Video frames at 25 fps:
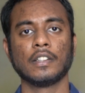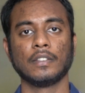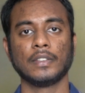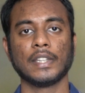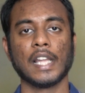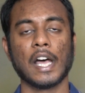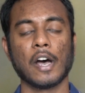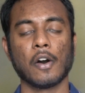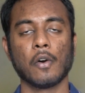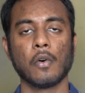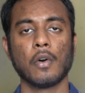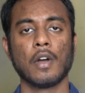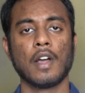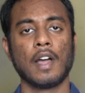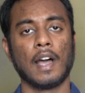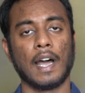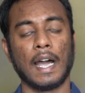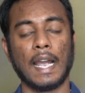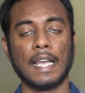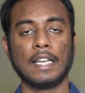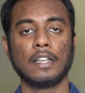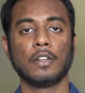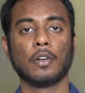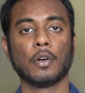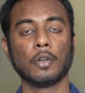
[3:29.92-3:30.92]
now
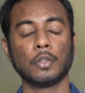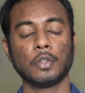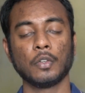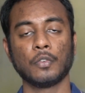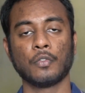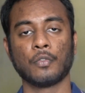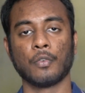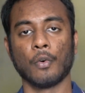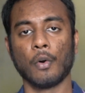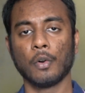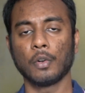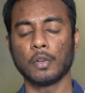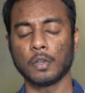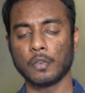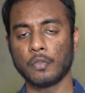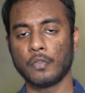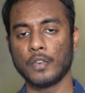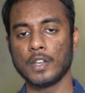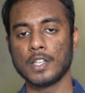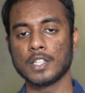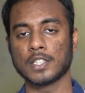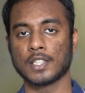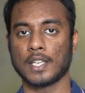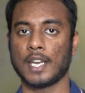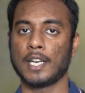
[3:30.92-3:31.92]
I'll go to
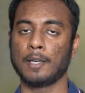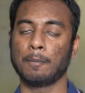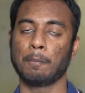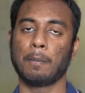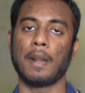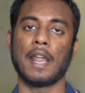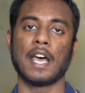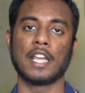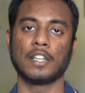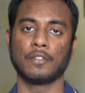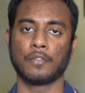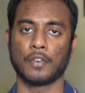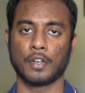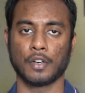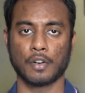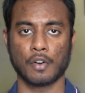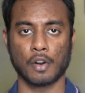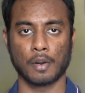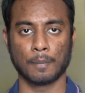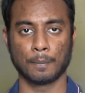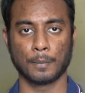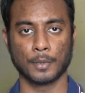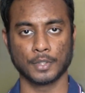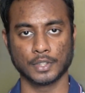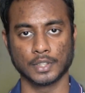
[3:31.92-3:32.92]
photopills and plan for a
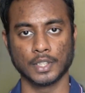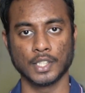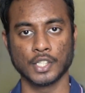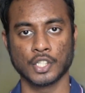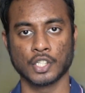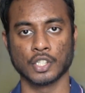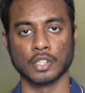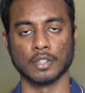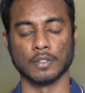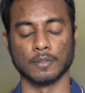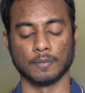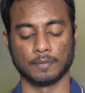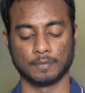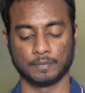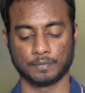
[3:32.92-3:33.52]
composition.